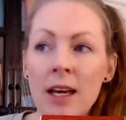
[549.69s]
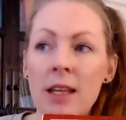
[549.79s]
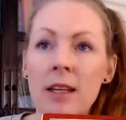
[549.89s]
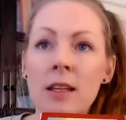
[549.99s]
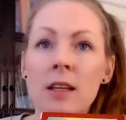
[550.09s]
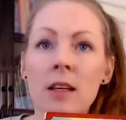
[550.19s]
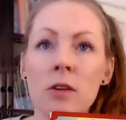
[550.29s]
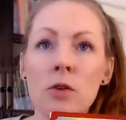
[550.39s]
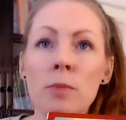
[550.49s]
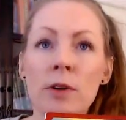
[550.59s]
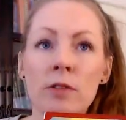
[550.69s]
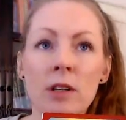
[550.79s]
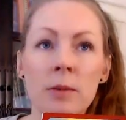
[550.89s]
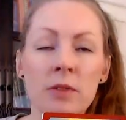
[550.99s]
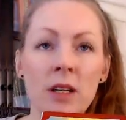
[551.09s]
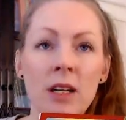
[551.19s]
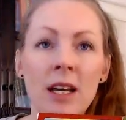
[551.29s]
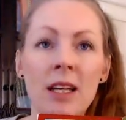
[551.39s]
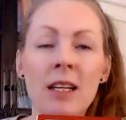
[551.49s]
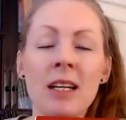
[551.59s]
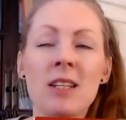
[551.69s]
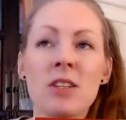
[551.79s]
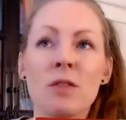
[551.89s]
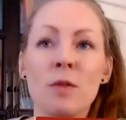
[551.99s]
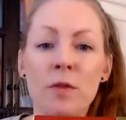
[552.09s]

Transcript: And then a new person comes in, and it just